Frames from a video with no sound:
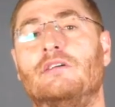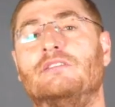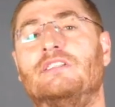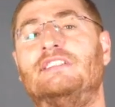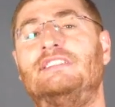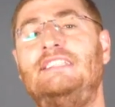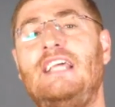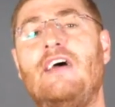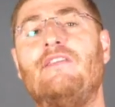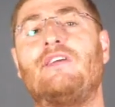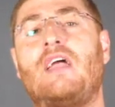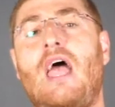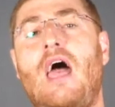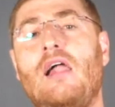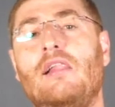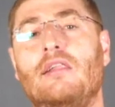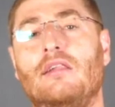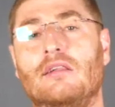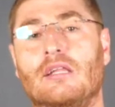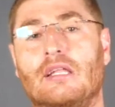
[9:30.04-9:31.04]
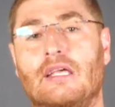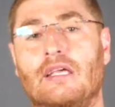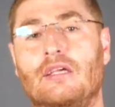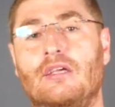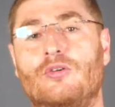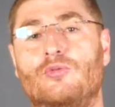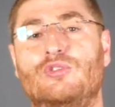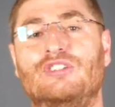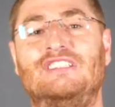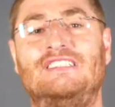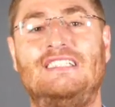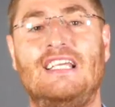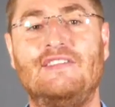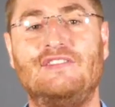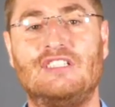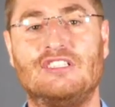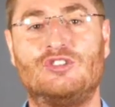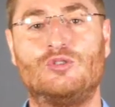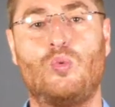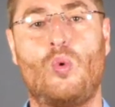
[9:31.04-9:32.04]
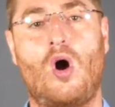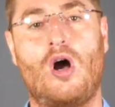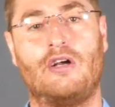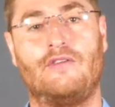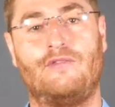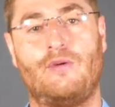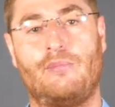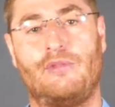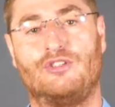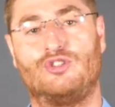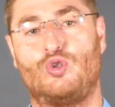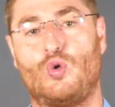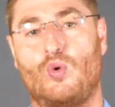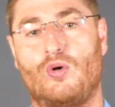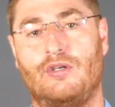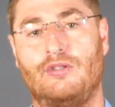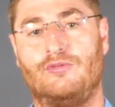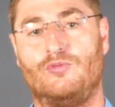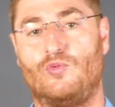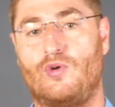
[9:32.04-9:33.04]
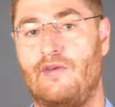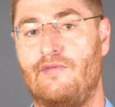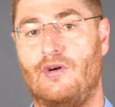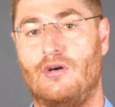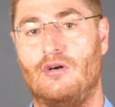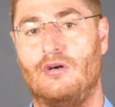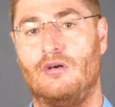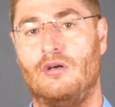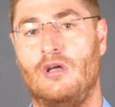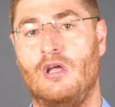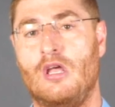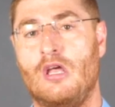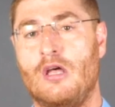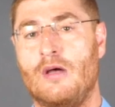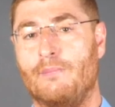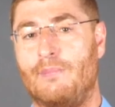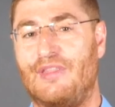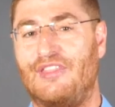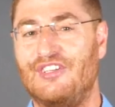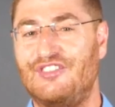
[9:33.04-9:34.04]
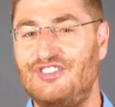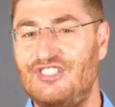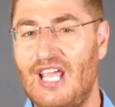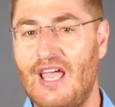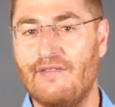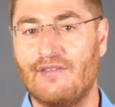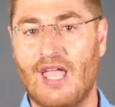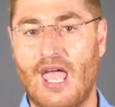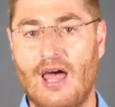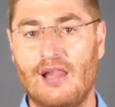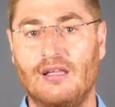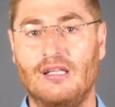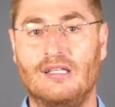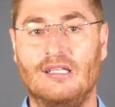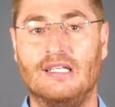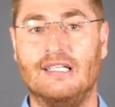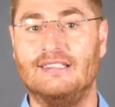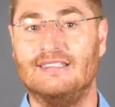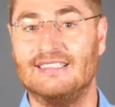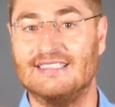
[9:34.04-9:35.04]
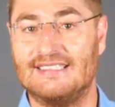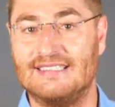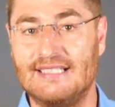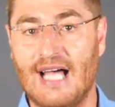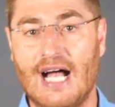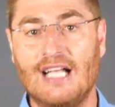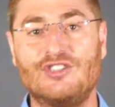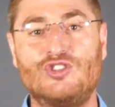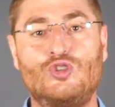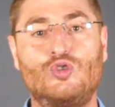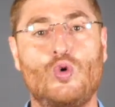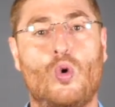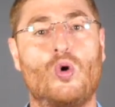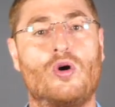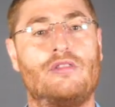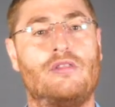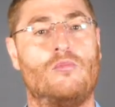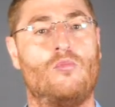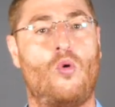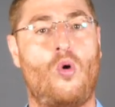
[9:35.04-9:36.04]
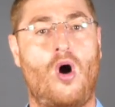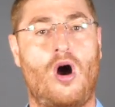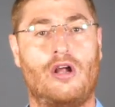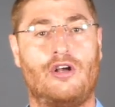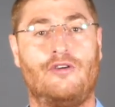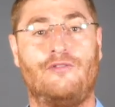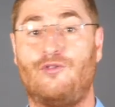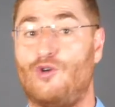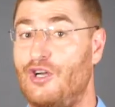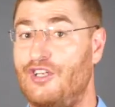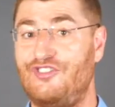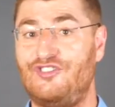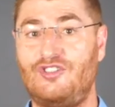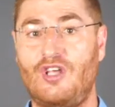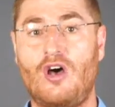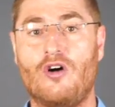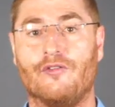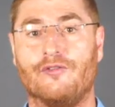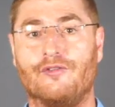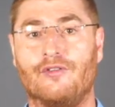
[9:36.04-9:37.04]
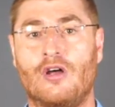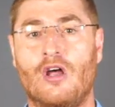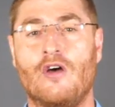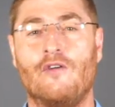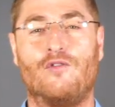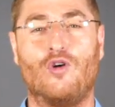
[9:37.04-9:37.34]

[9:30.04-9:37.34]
The Sea of Galilee receives its water from the Jordan River. But the Sea of Galilee does not store the water for itself.